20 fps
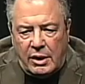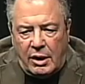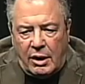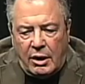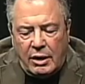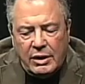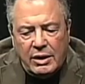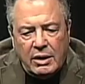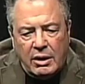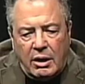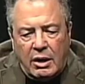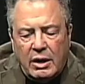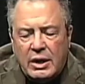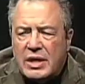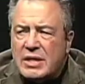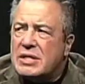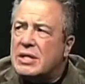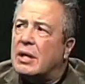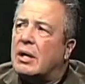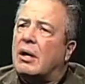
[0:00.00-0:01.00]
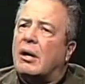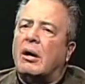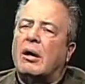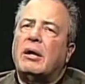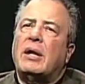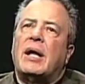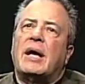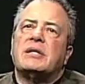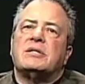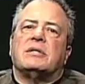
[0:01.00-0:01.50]
art, art, is a,
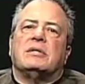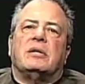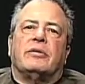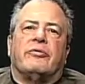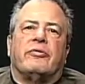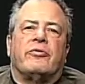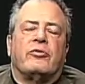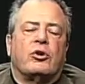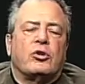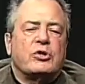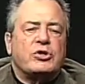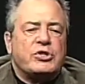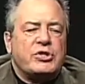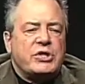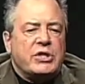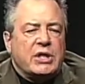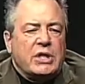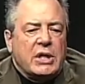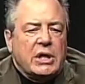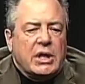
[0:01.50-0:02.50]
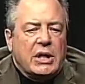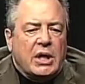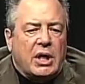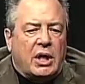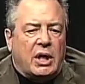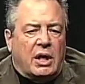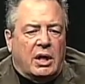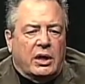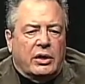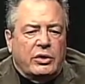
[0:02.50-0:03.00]
art has a diverse
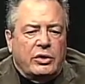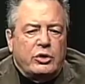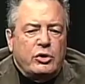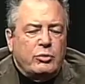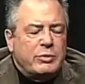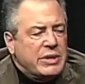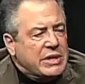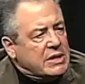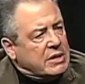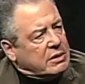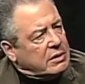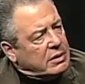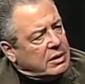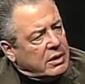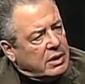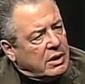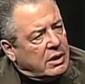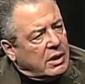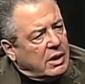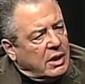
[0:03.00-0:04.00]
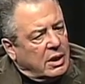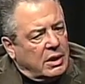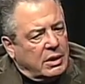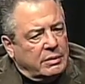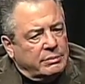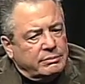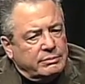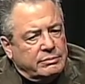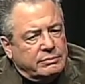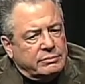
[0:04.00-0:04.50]
uh, human
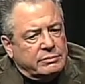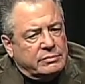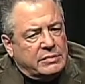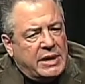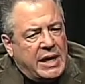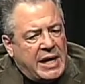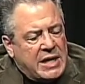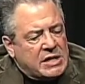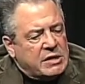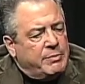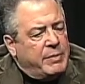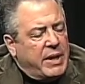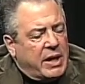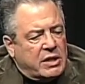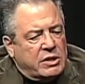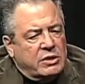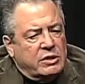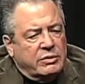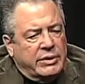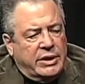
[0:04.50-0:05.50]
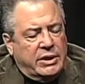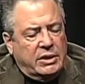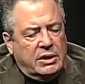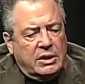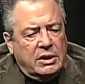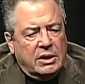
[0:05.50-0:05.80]
uh, aspect to it.